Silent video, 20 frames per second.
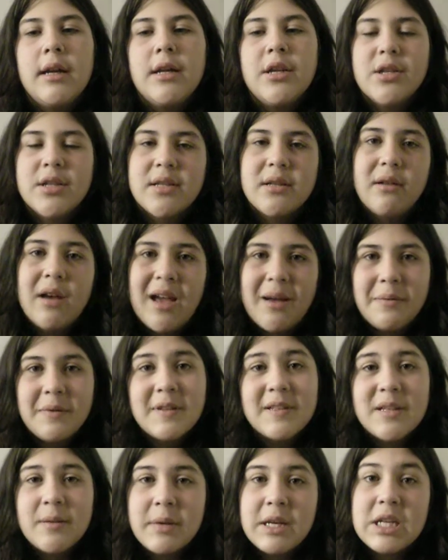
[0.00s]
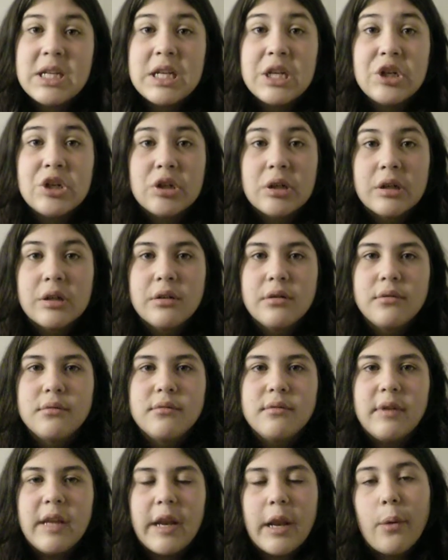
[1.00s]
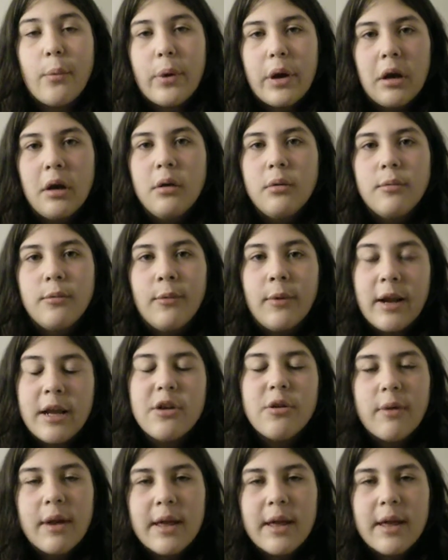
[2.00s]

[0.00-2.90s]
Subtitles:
It just so happens to be a t-shirt that I wear when I